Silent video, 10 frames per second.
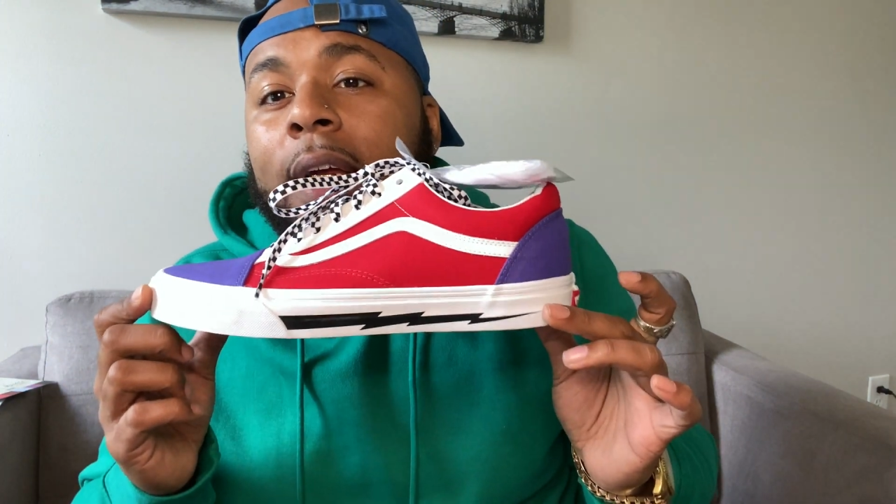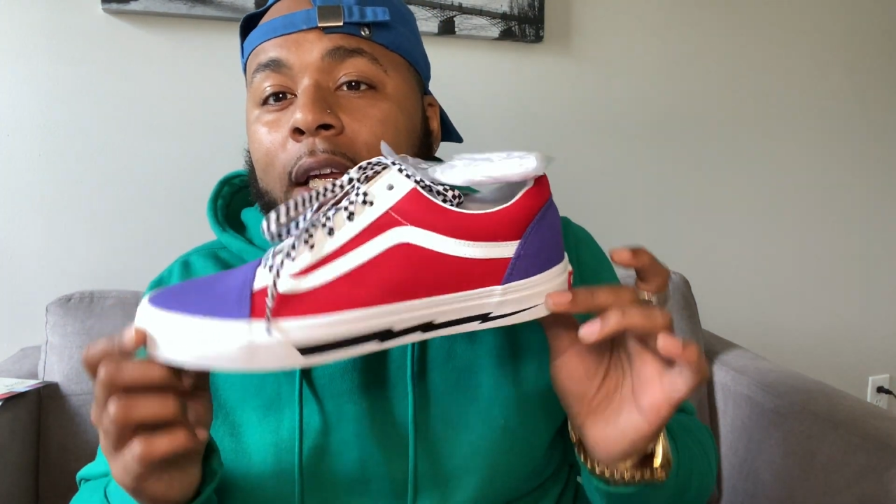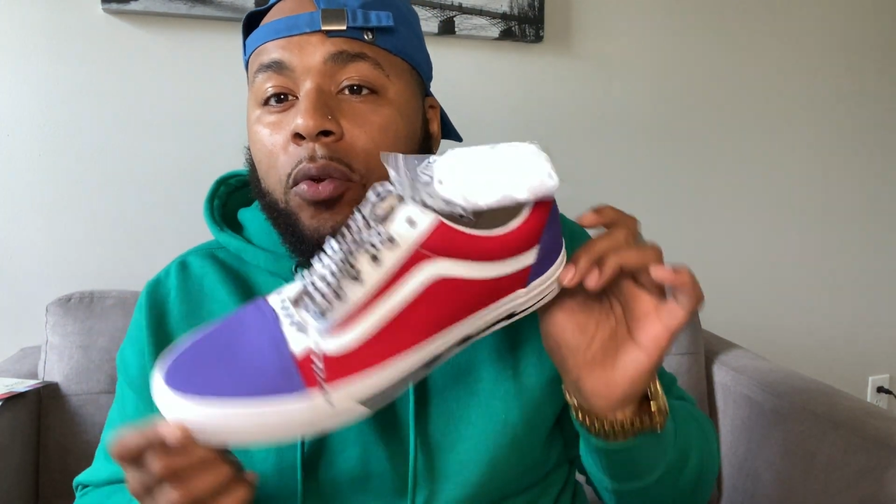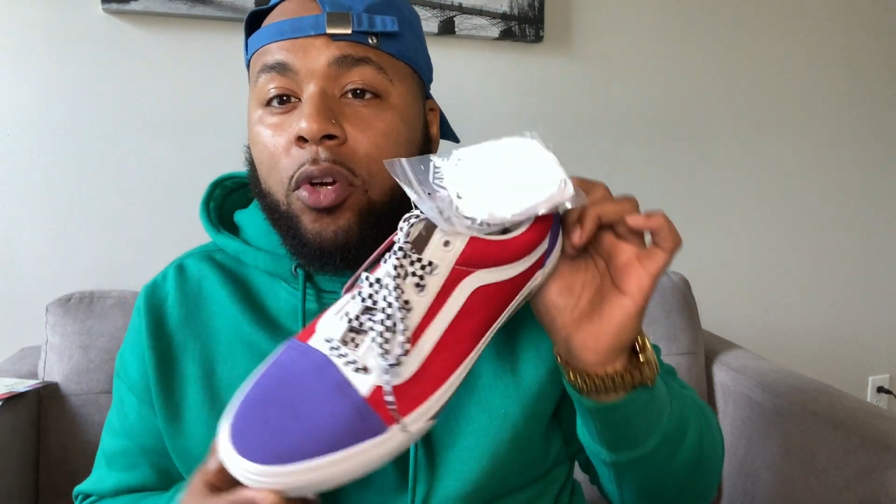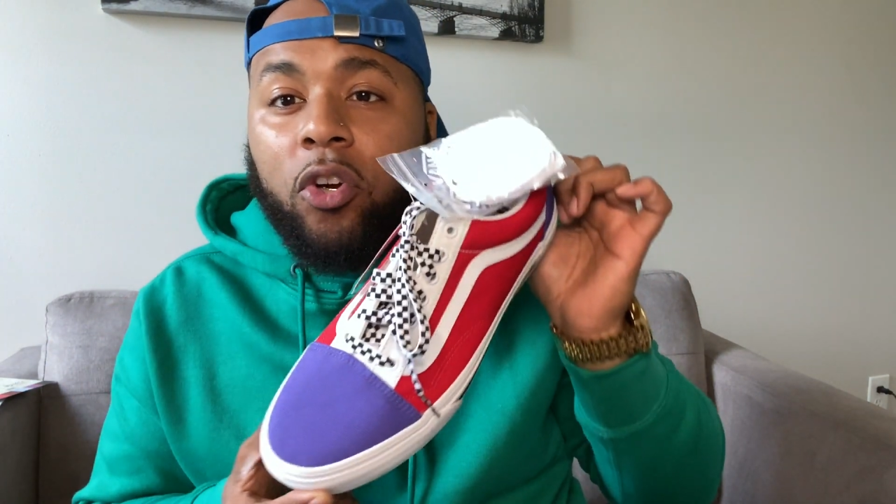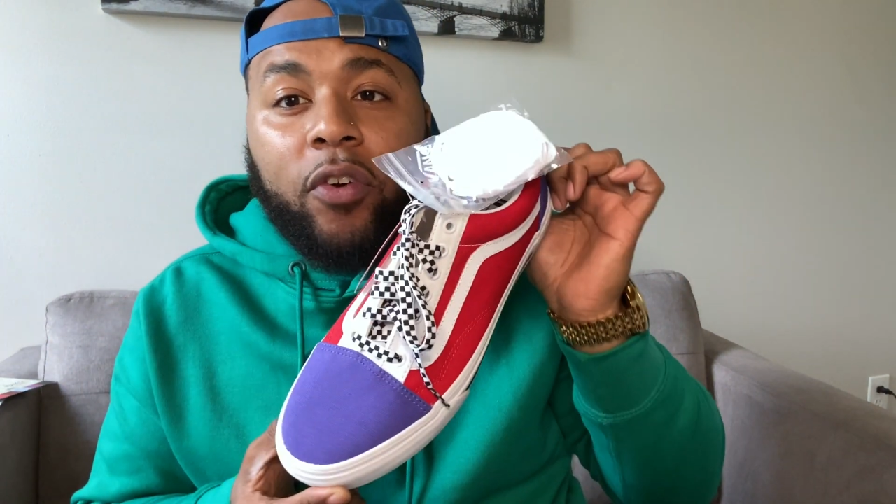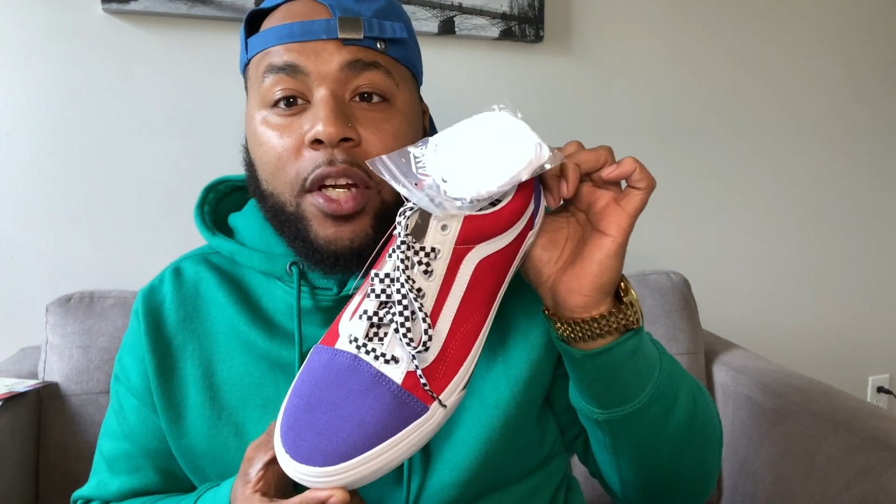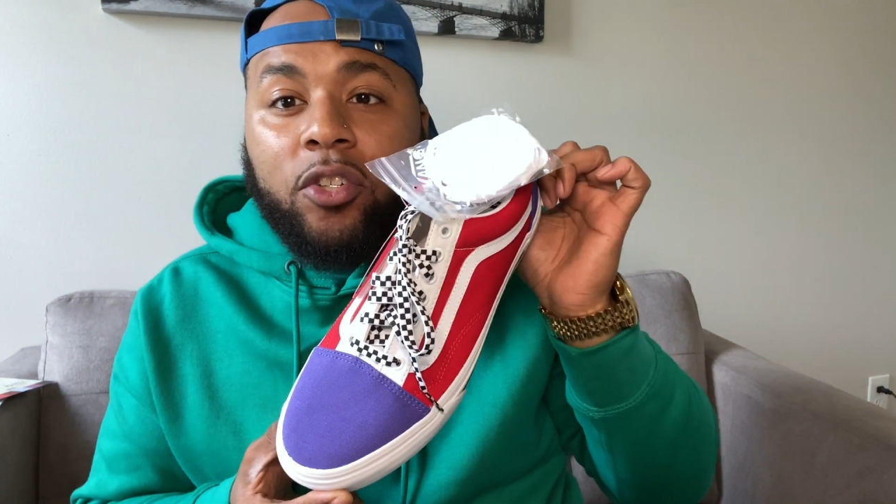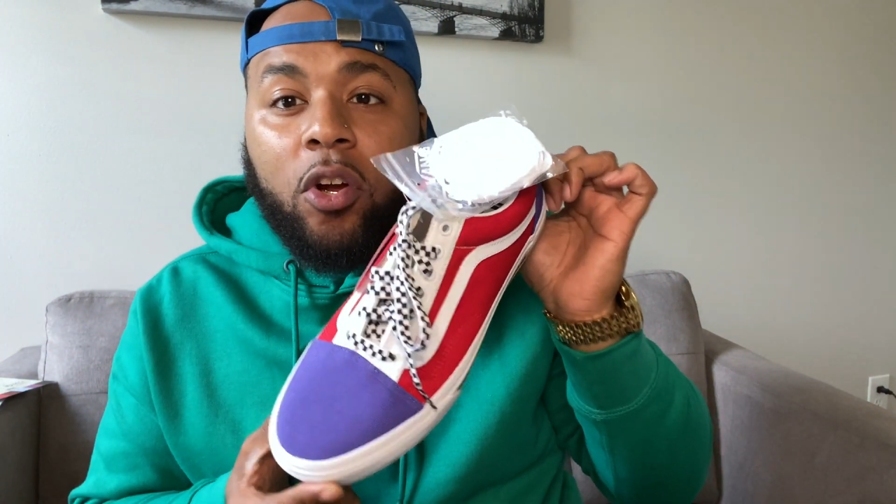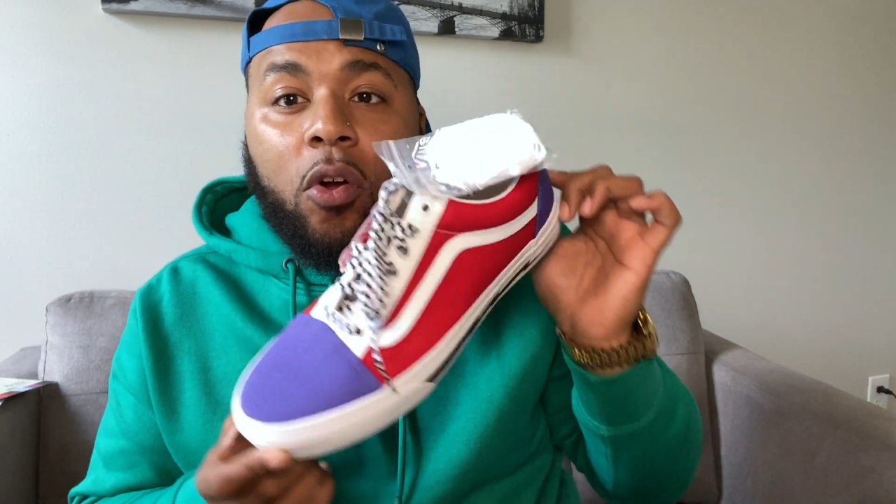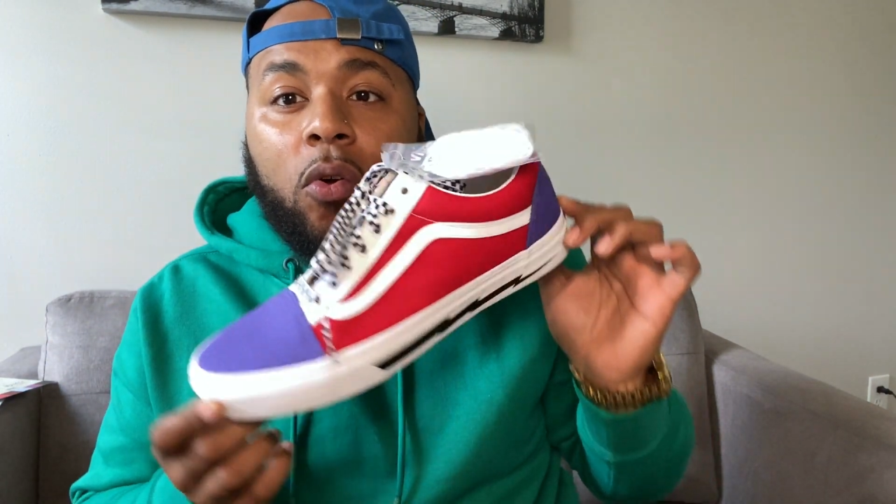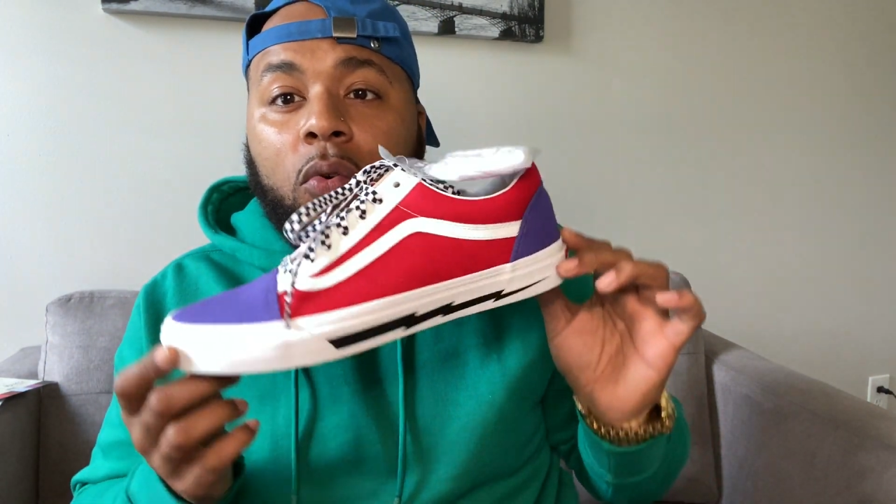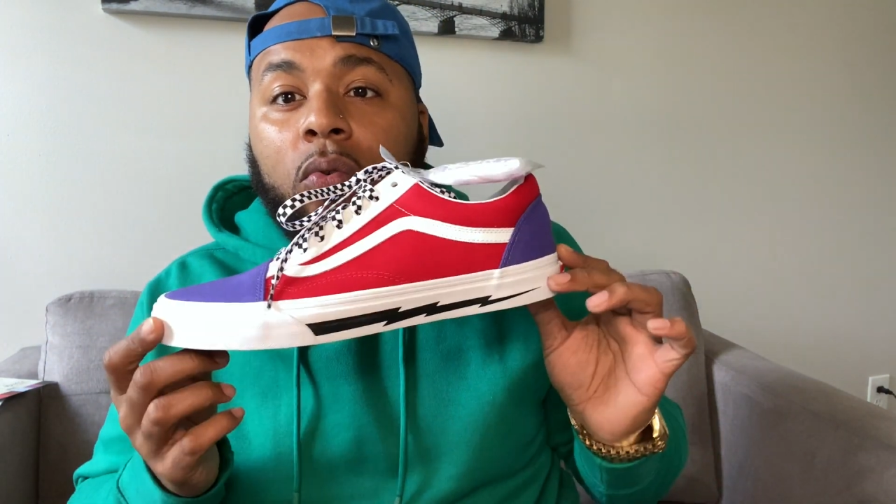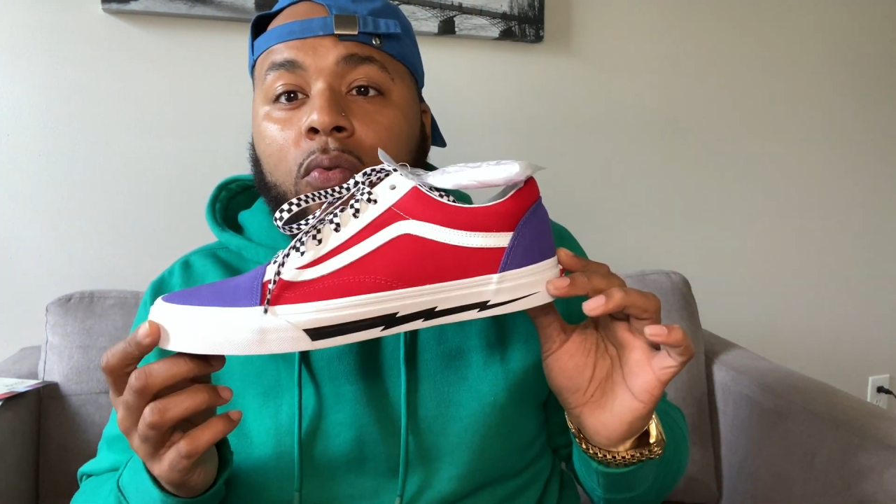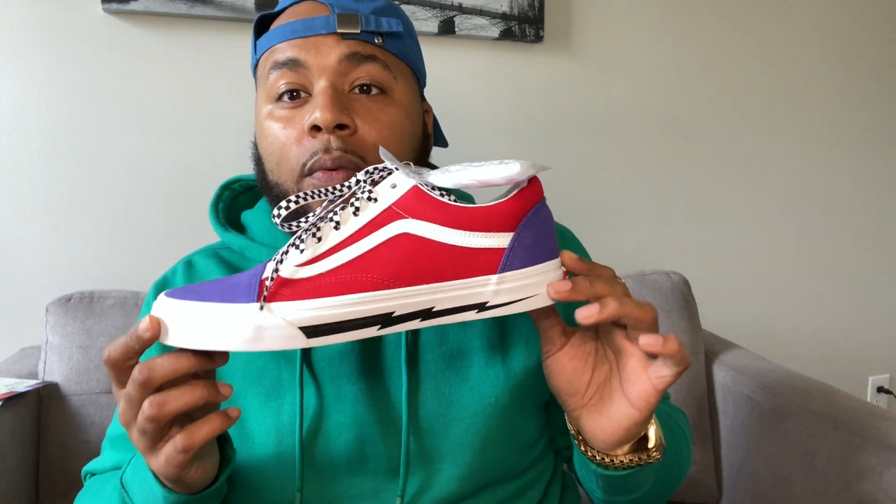And you can create your
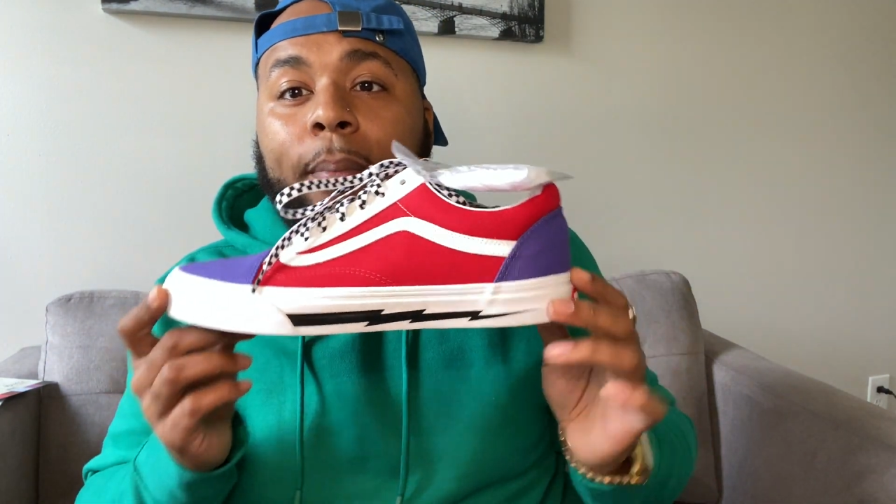own